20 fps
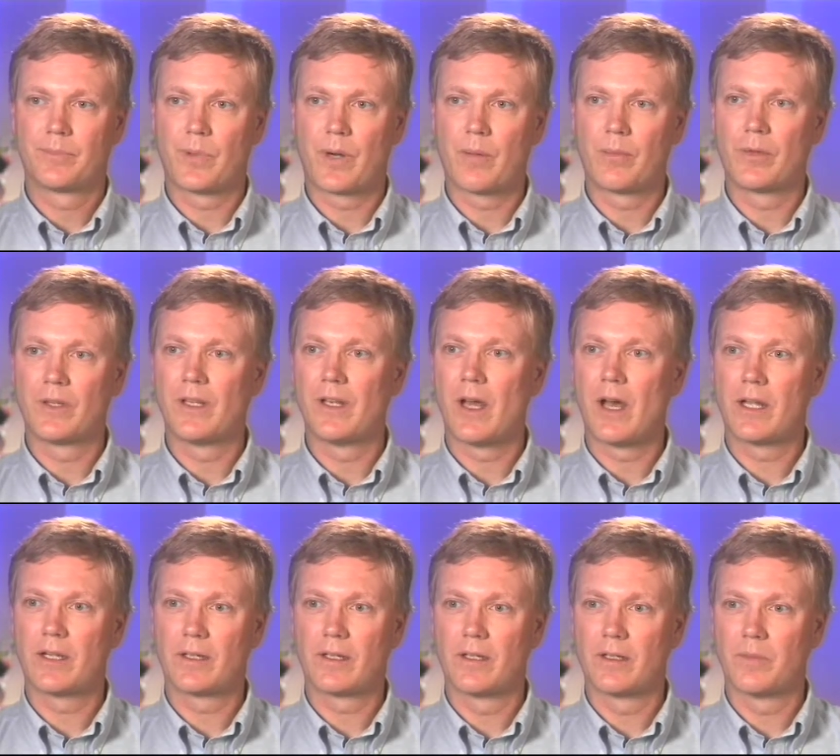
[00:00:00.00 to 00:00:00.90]
probably
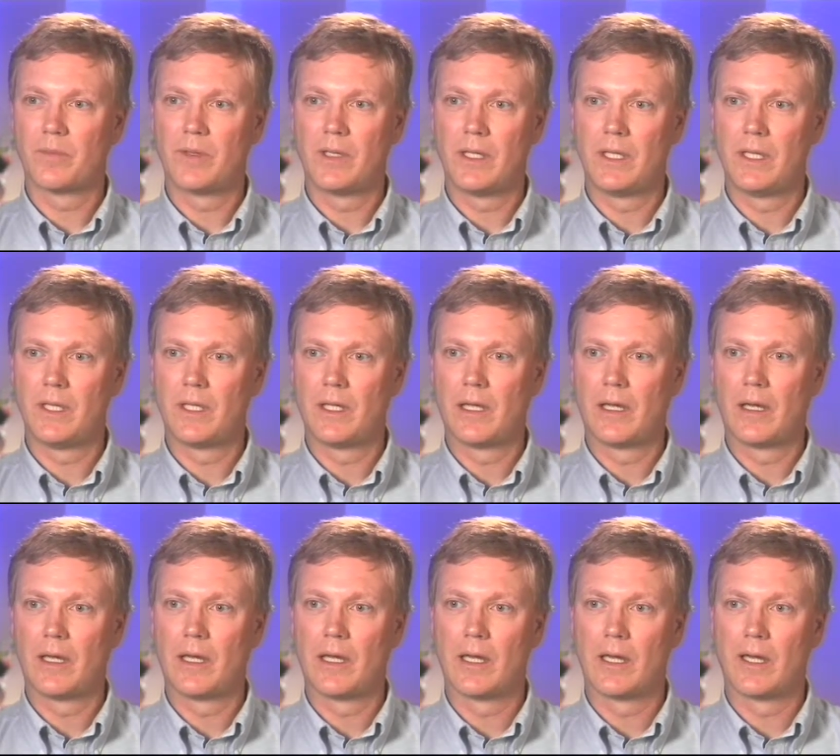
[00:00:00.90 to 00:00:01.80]
not going to be
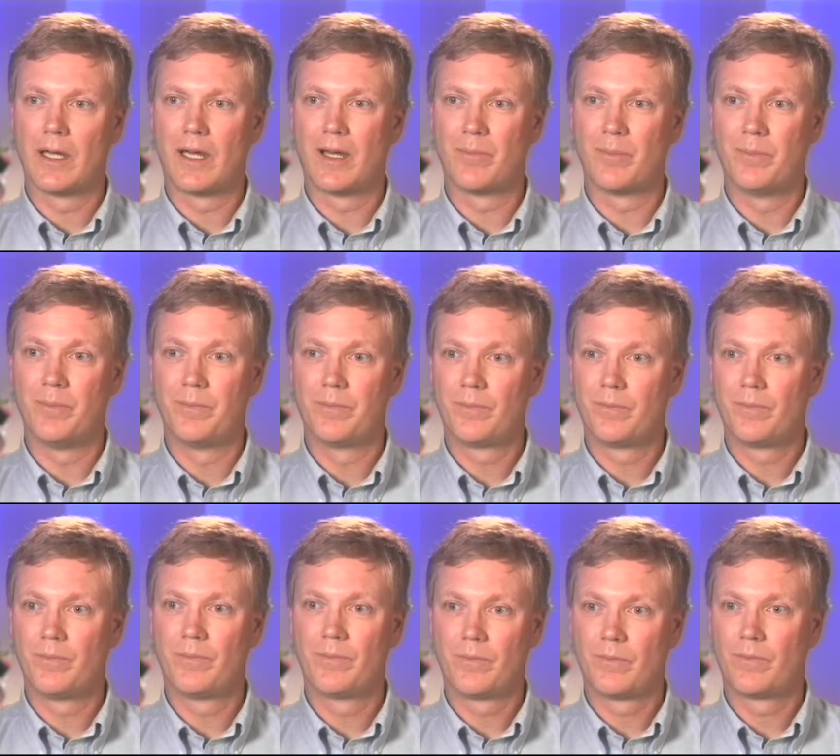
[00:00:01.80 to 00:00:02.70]
a
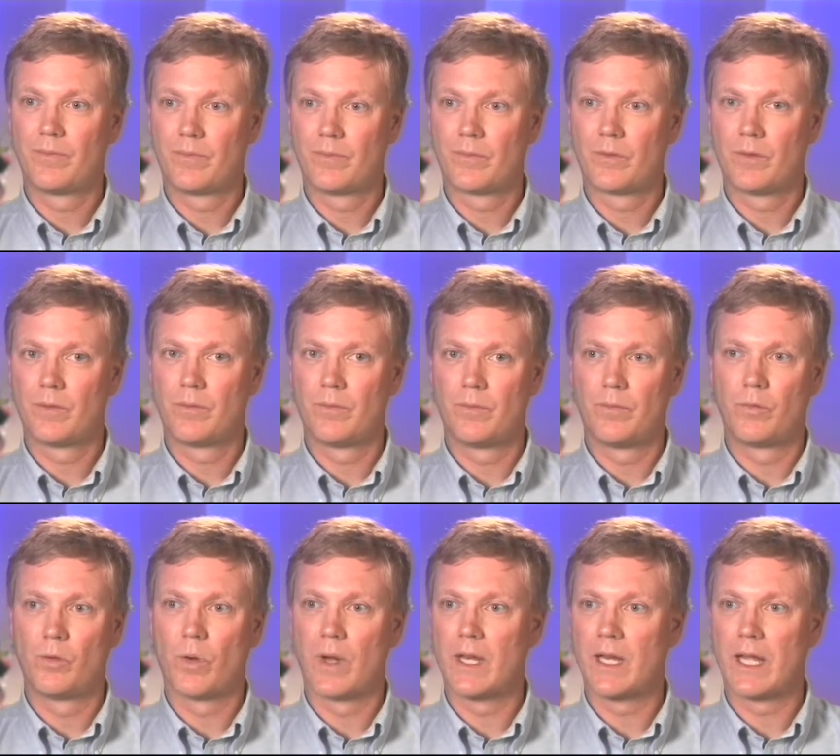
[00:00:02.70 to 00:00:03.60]

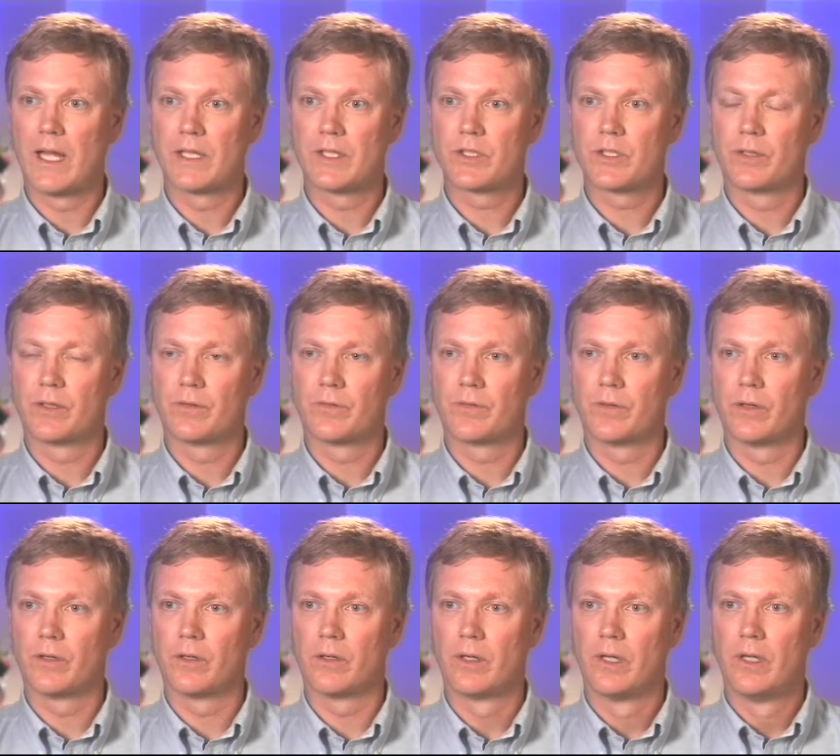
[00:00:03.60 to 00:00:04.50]
great answer
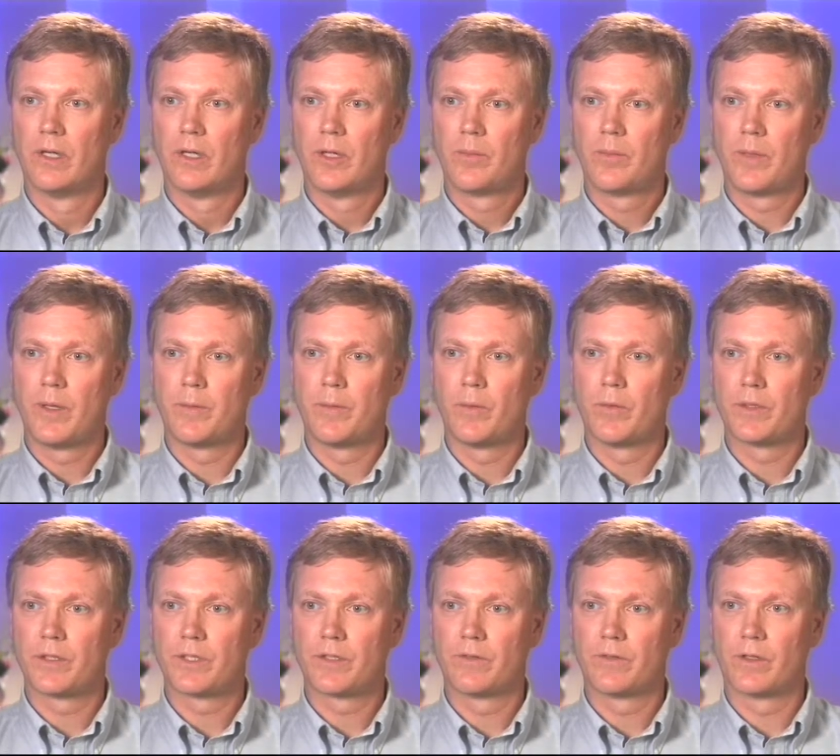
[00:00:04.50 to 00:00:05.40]
for people
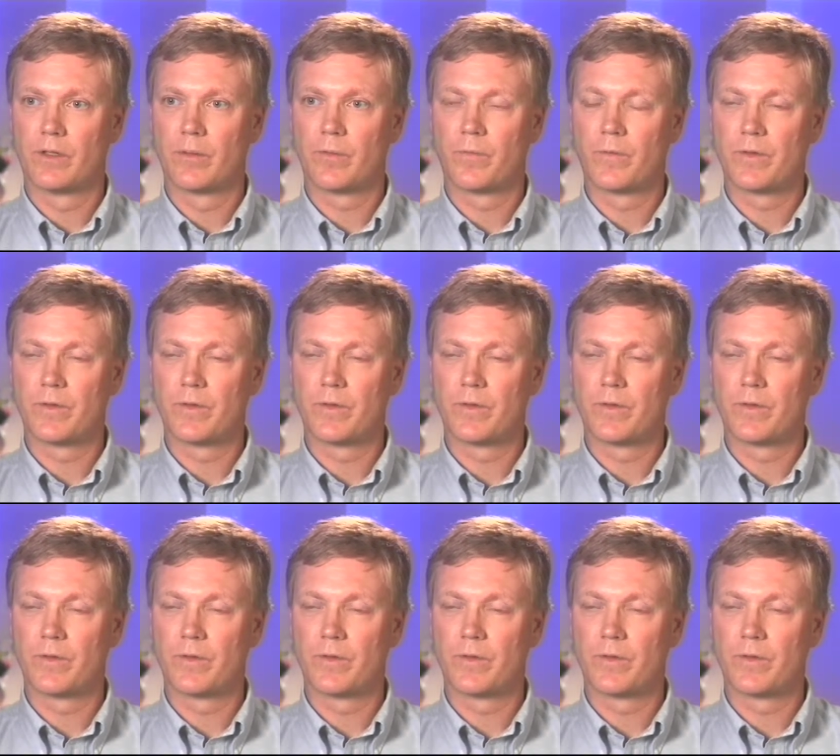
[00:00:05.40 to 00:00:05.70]
with severe